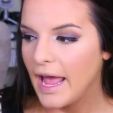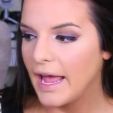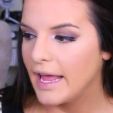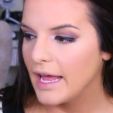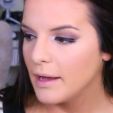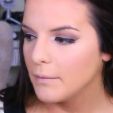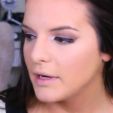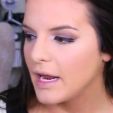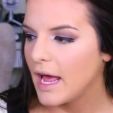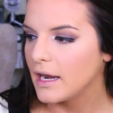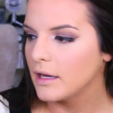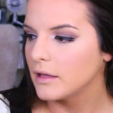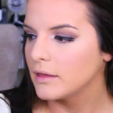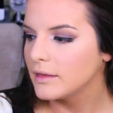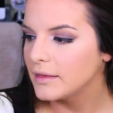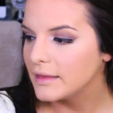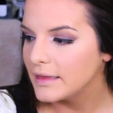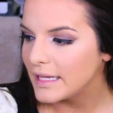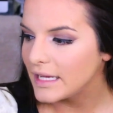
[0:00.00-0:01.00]
I am going to add
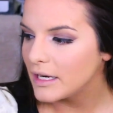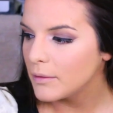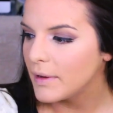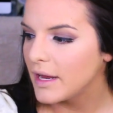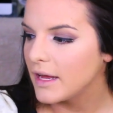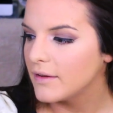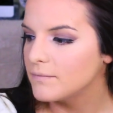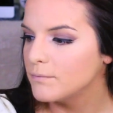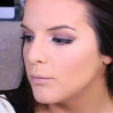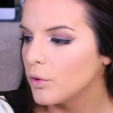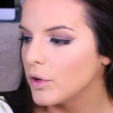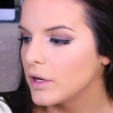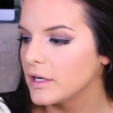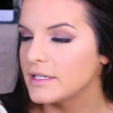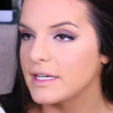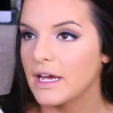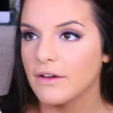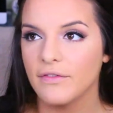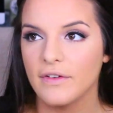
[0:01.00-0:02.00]
a little bit of
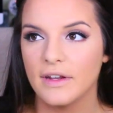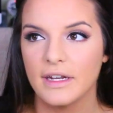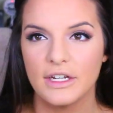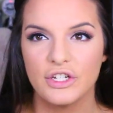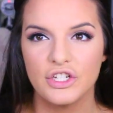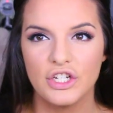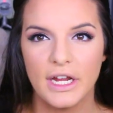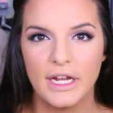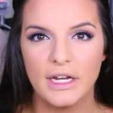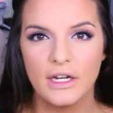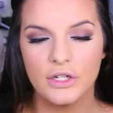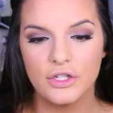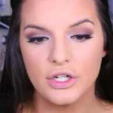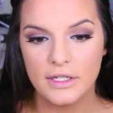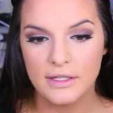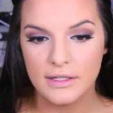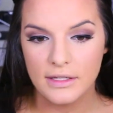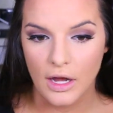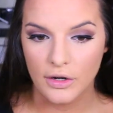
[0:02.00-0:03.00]
more definition
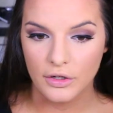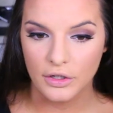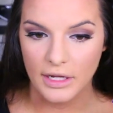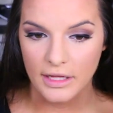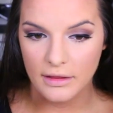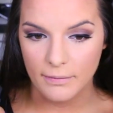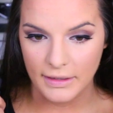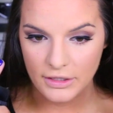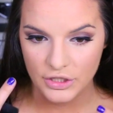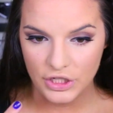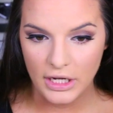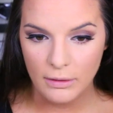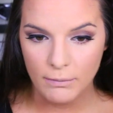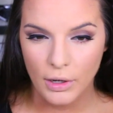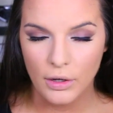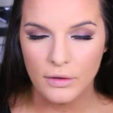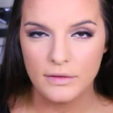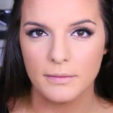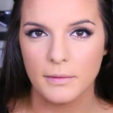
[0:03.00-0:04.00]
just underneath my
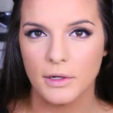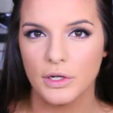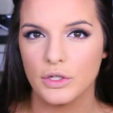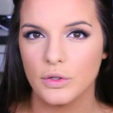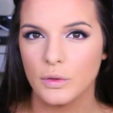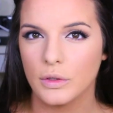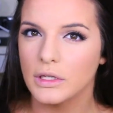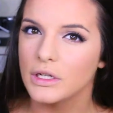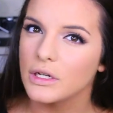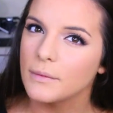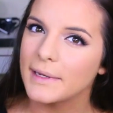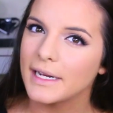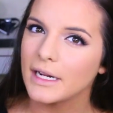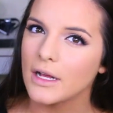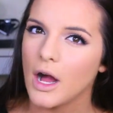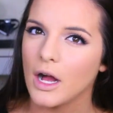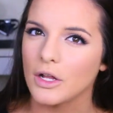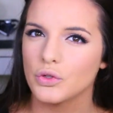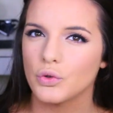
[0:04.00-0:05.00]
cheekbones. I'm going to do a little bit
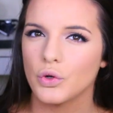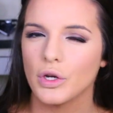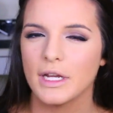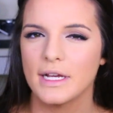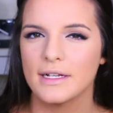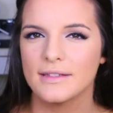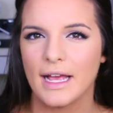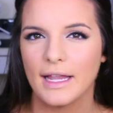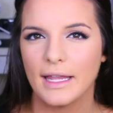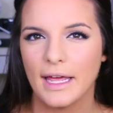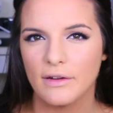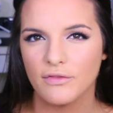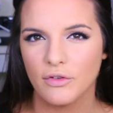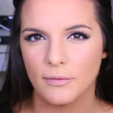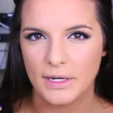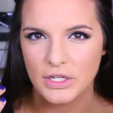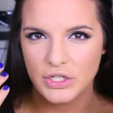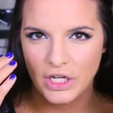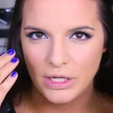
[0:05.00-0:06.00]
of contouring because I like
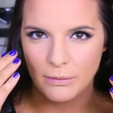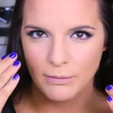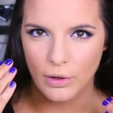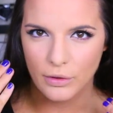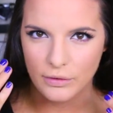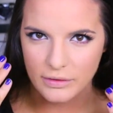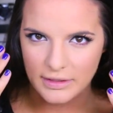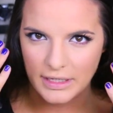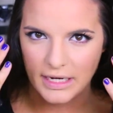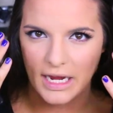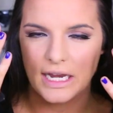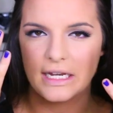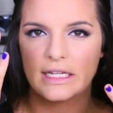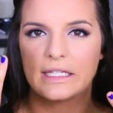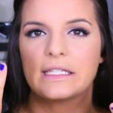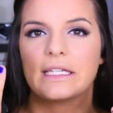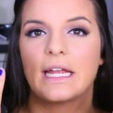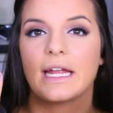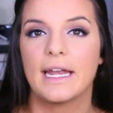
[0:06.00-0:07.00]
for my cheekbones to kind
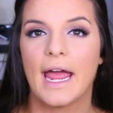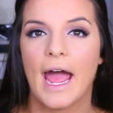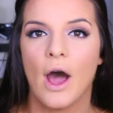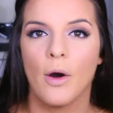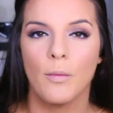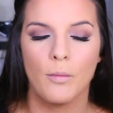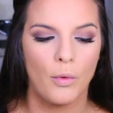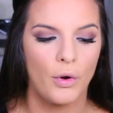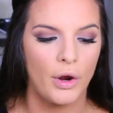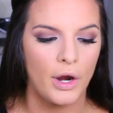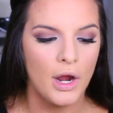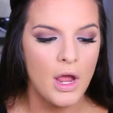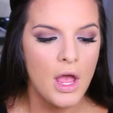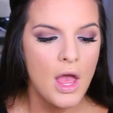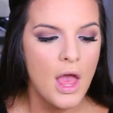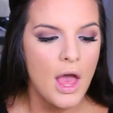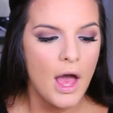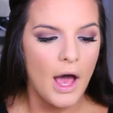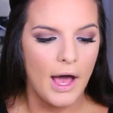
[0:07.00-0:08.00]
of stand out more.
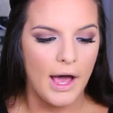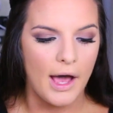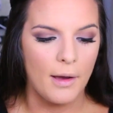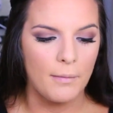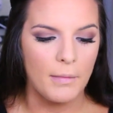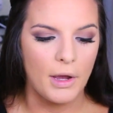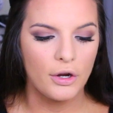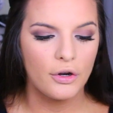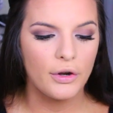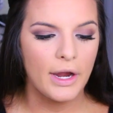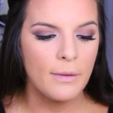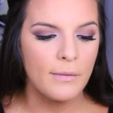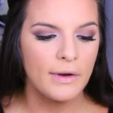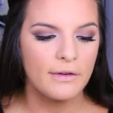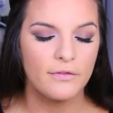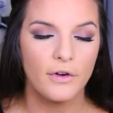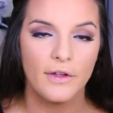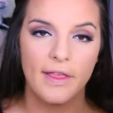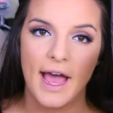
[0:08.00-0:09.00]
Um, a great
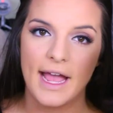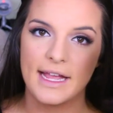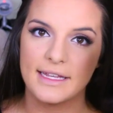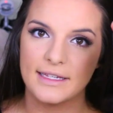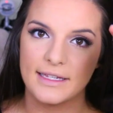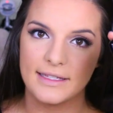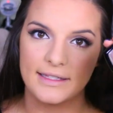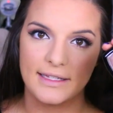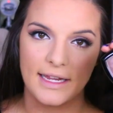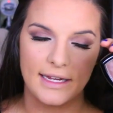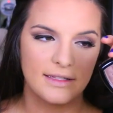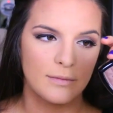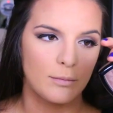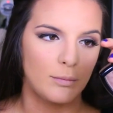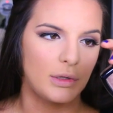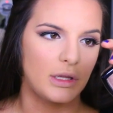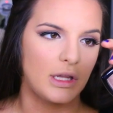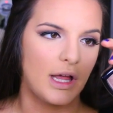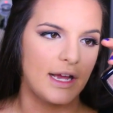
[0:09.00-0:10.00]
one for that is this
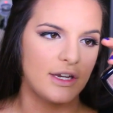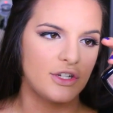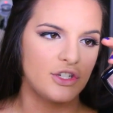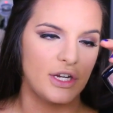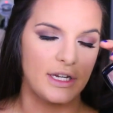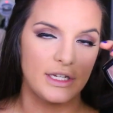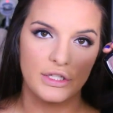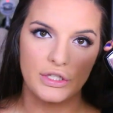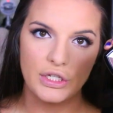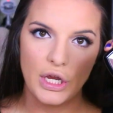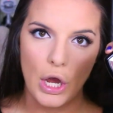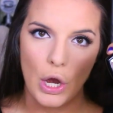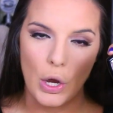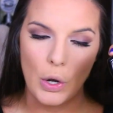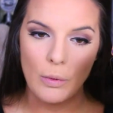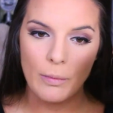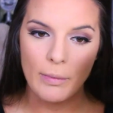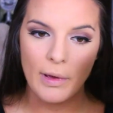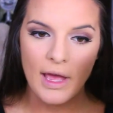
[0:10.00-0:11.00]
NYX Blush in
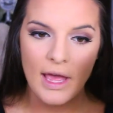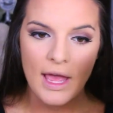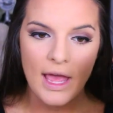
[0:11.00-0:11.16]
Taupe.